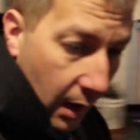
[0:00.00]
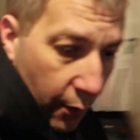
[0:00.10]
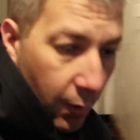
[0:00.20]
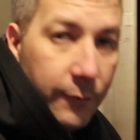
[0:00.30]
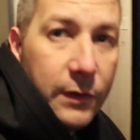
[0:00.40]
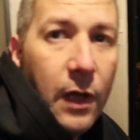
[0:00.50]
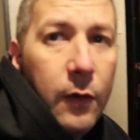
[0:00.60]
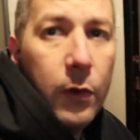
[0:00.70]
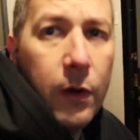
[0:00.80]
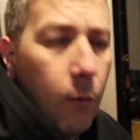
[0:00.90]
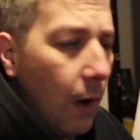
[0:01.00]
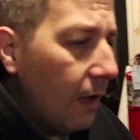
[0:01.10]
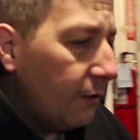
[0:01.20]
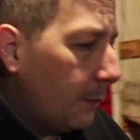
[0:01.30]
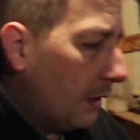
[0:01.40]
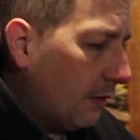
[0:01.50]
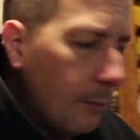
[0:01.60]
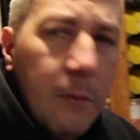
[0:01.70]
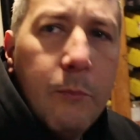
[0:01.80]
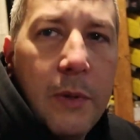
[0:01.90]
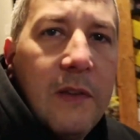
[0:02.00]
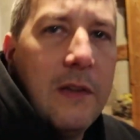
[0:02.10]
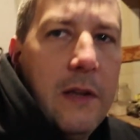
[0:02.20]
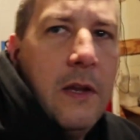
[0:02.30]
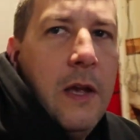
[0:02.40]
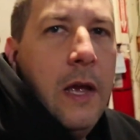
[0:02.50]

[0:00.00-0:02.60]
I know I haven't done one in a while. It's because I've been busy.